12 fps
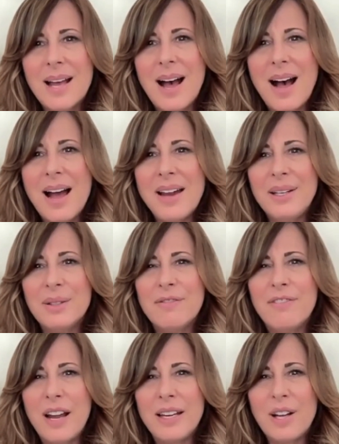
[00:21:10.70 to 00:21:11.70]
I
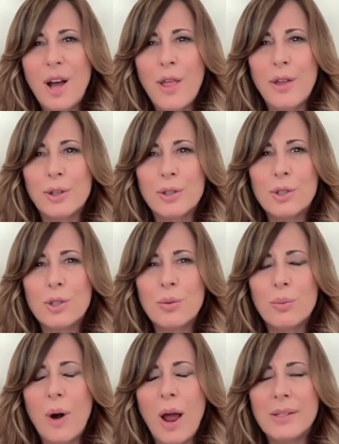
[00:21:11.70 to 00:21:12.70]
invite others to
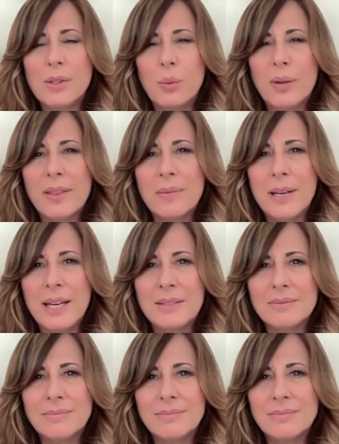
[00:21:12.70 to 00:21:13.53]
rise with me.